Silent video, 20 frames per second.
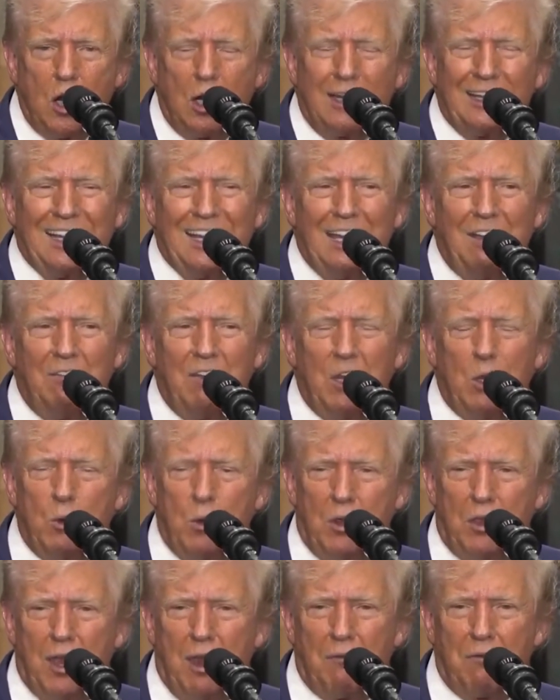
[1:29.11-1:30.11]
leaving
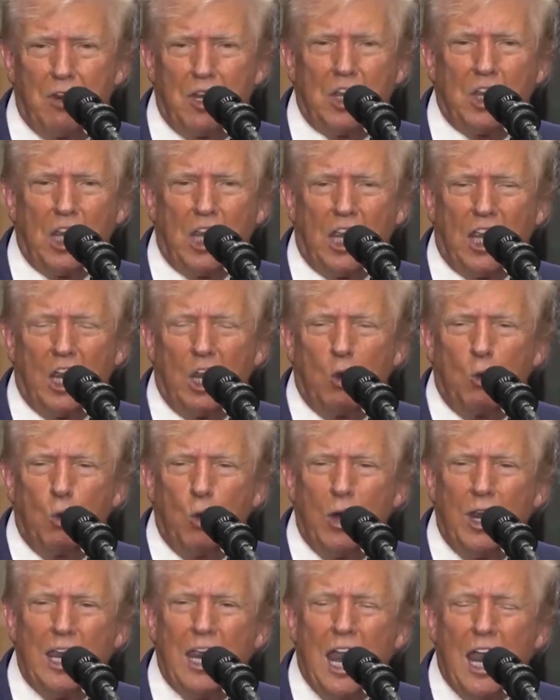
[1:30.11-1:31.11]
with everything,
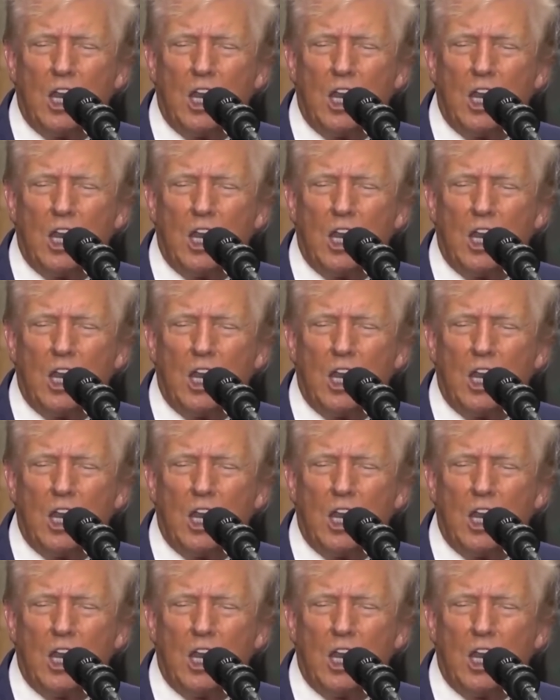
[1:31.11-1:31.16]
and we,